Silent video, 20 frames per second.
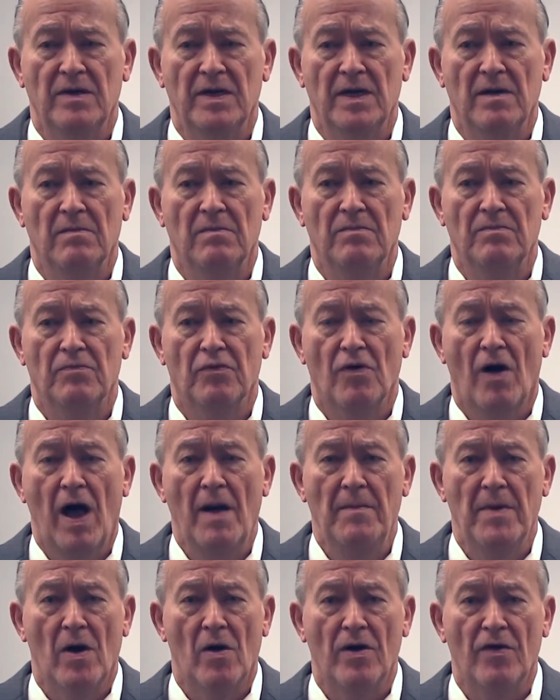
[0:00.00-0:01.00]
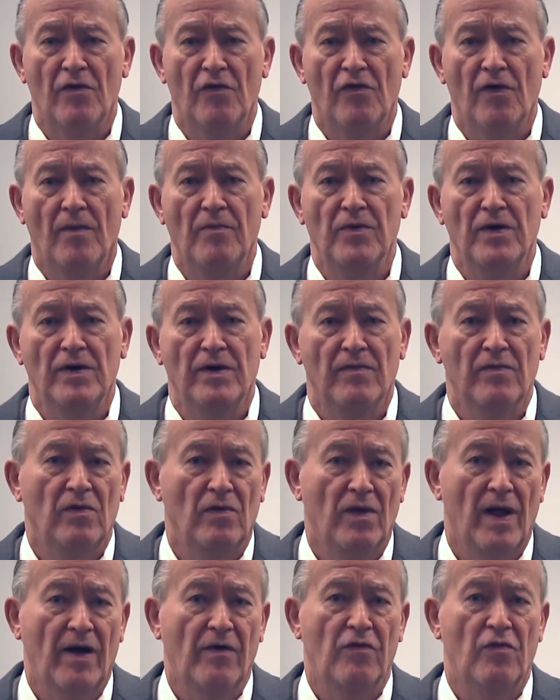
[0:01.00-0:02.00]
The primary subject of the
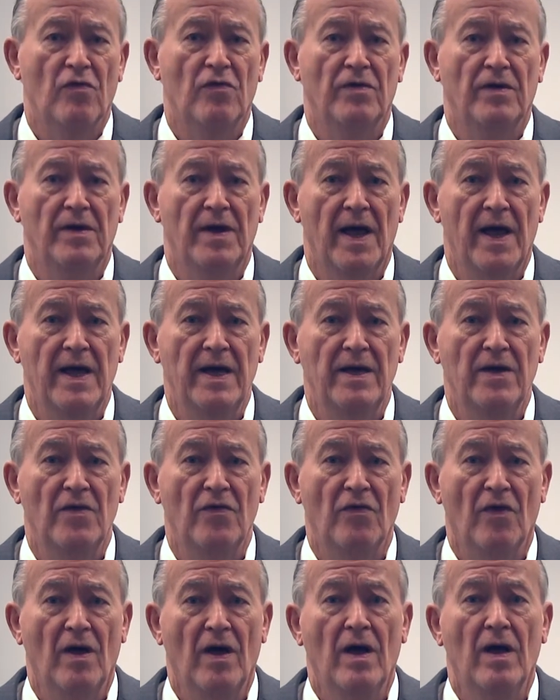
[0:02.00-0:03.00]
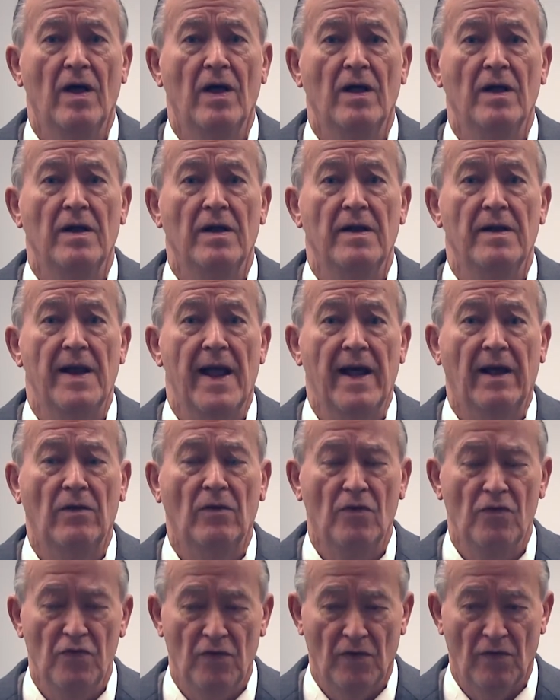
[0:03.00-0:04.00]
lecture today is
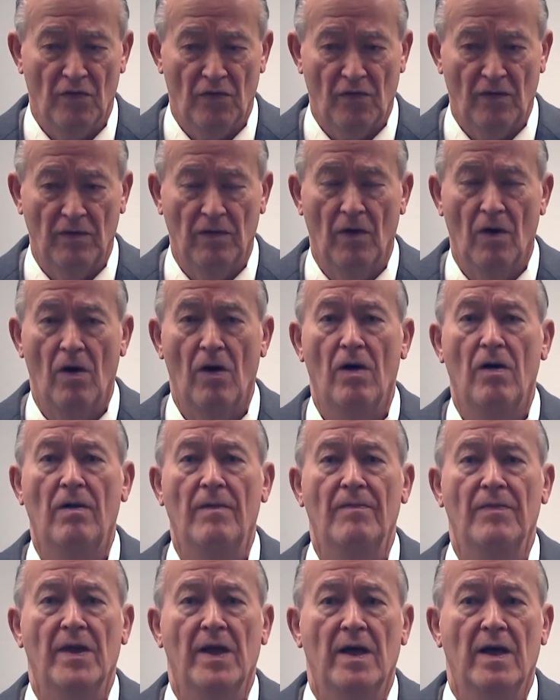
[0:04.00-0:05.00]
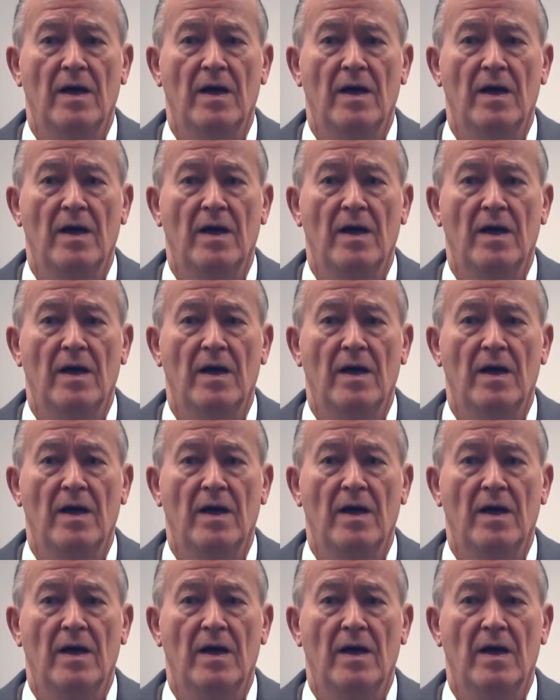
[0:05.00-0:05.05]
negligence law.